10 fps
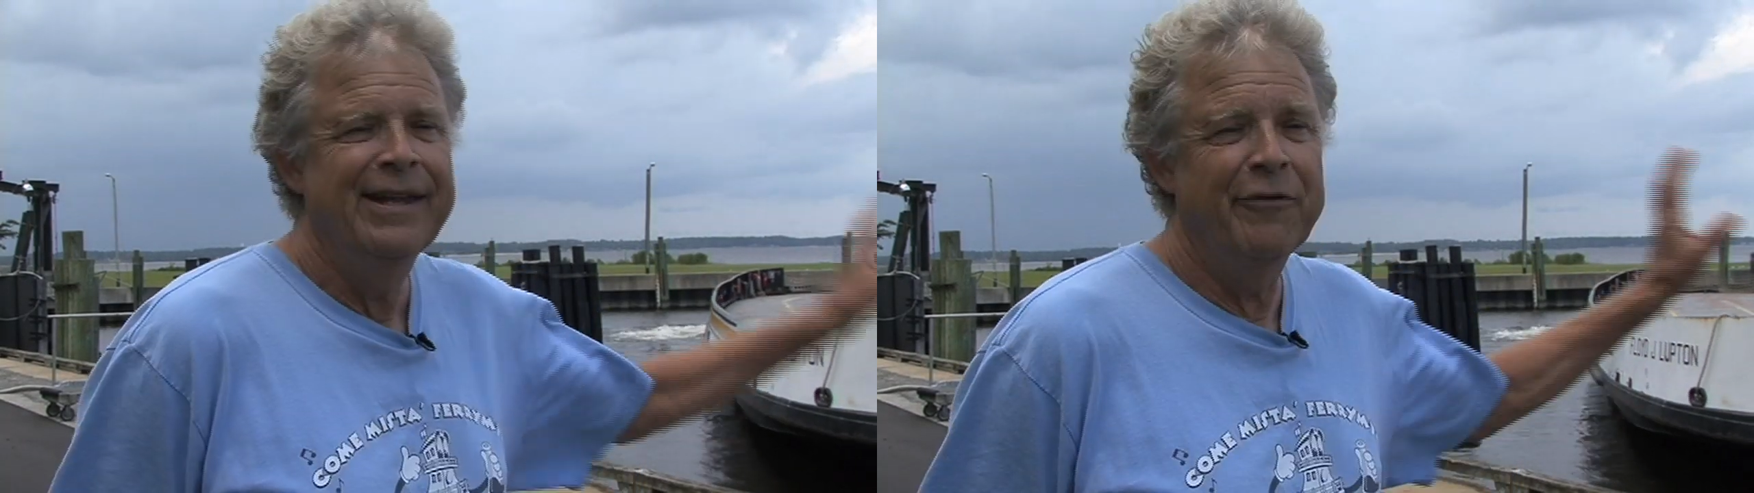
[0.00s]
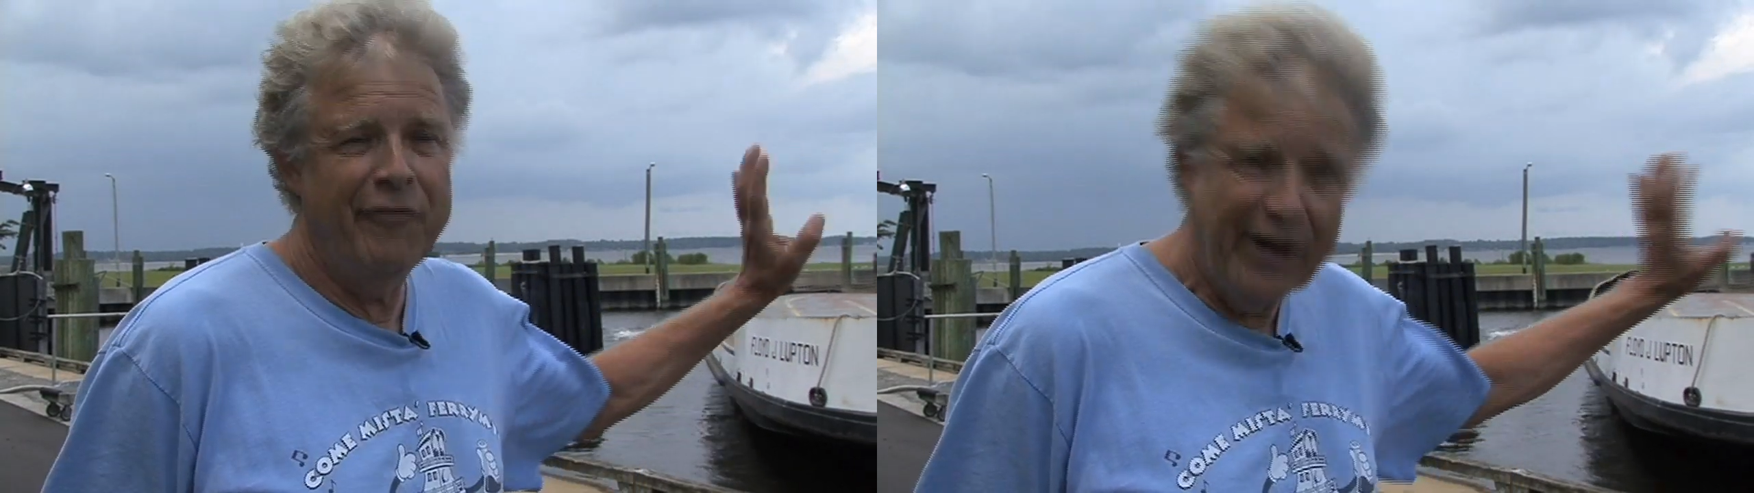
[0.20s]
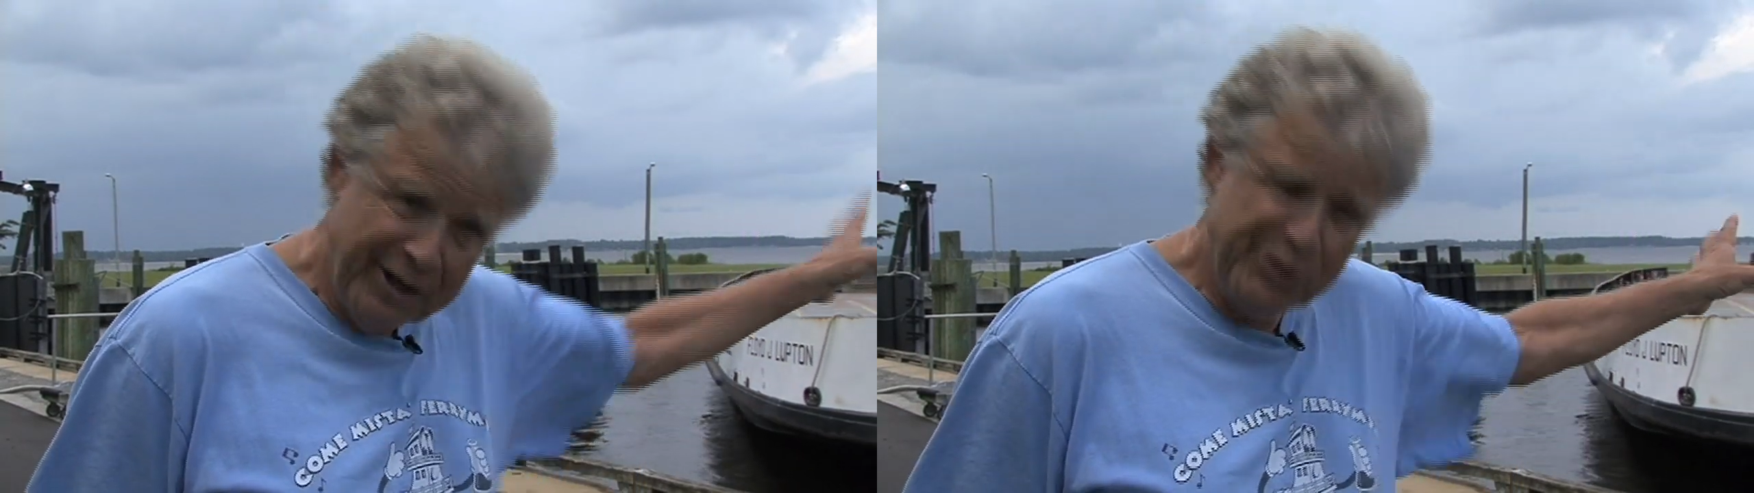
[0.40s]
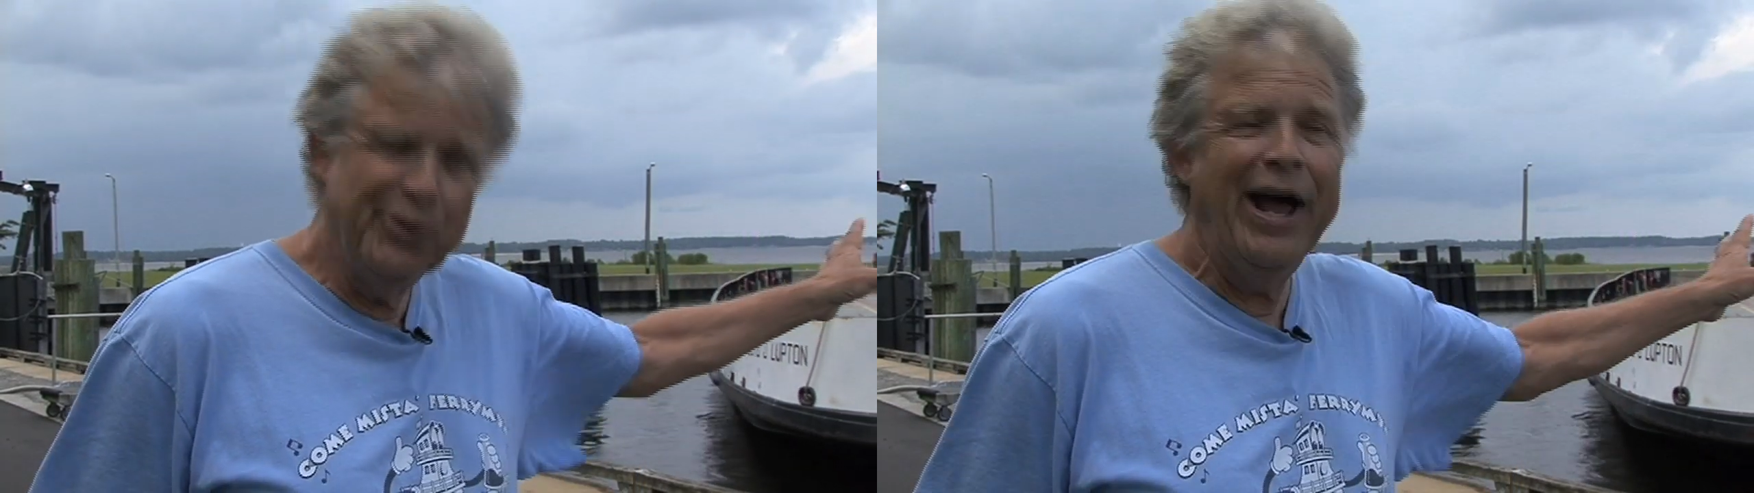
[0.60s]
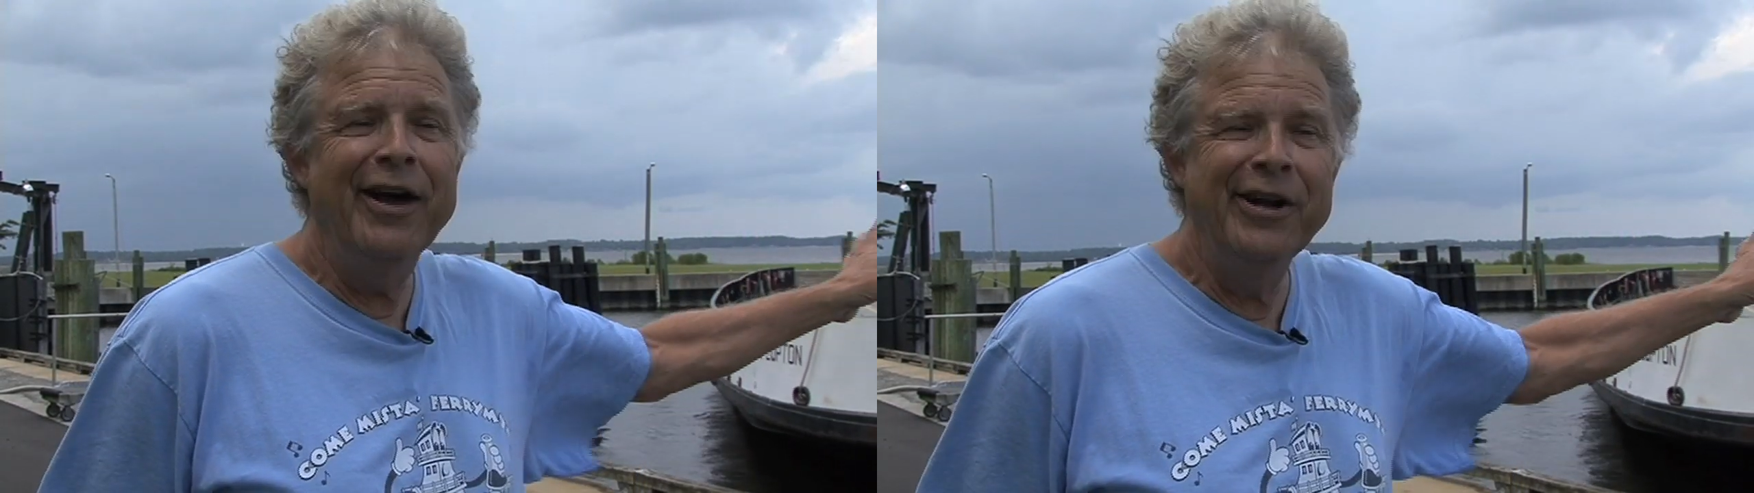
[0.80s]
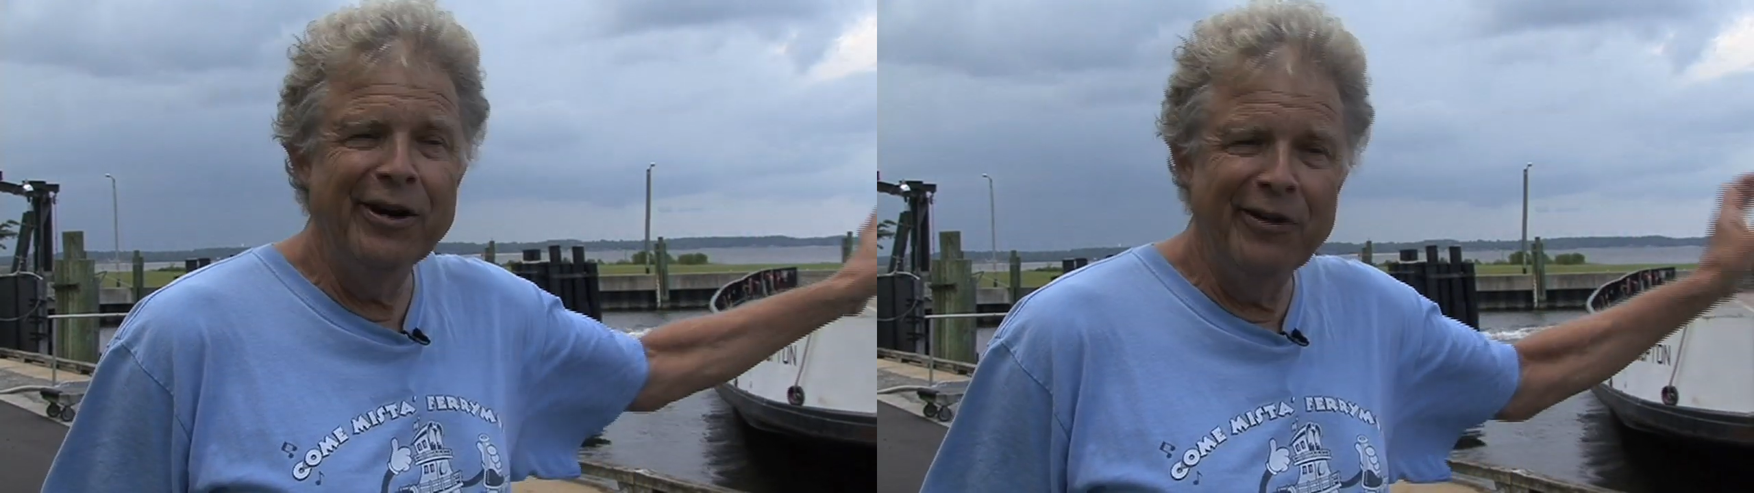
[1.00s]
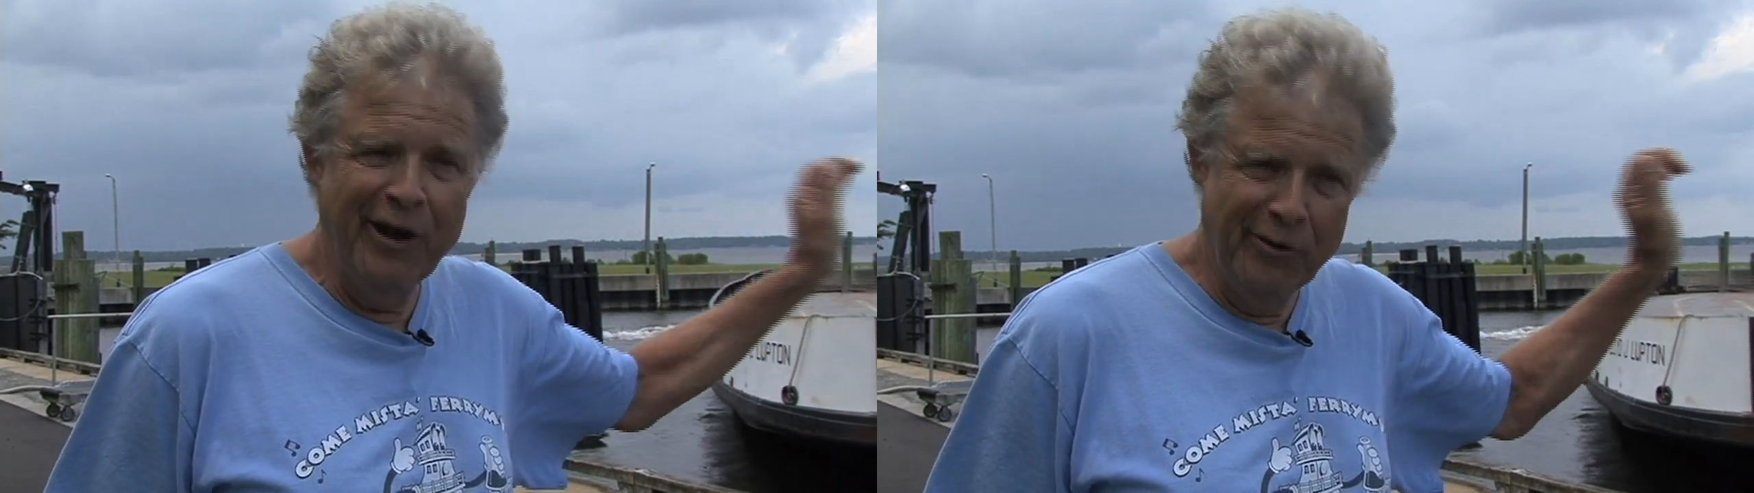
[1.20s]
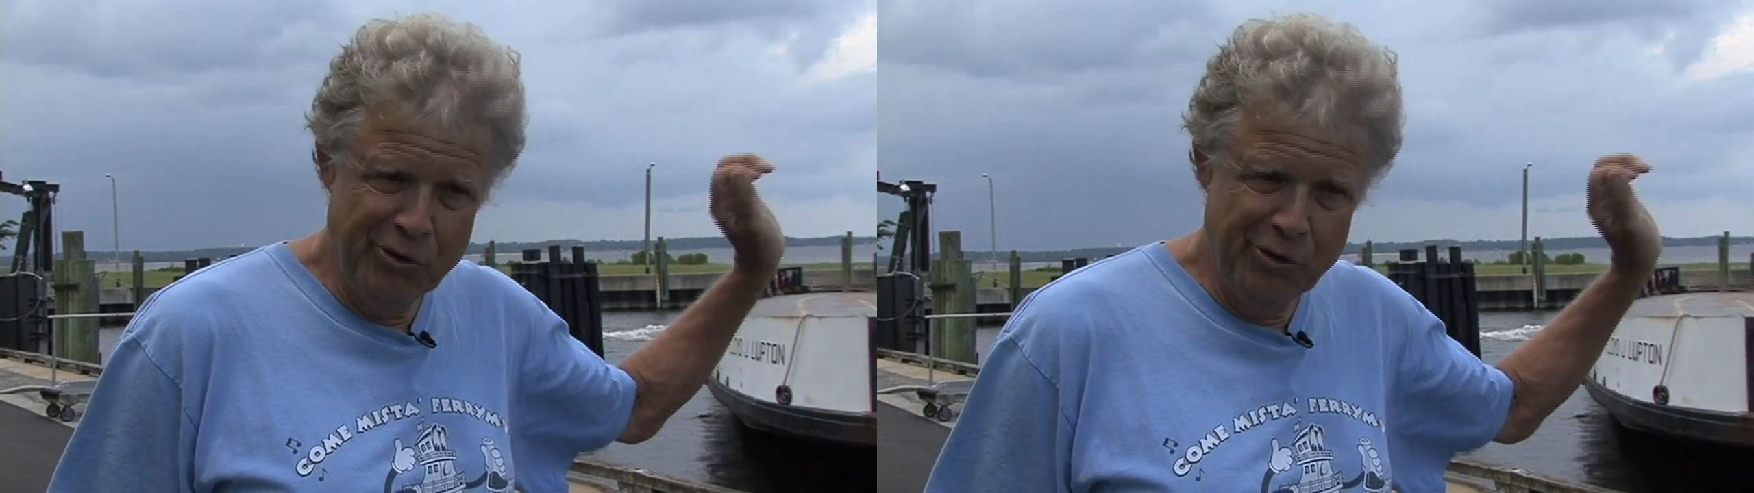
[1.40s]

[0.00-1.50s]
the ferries were out here though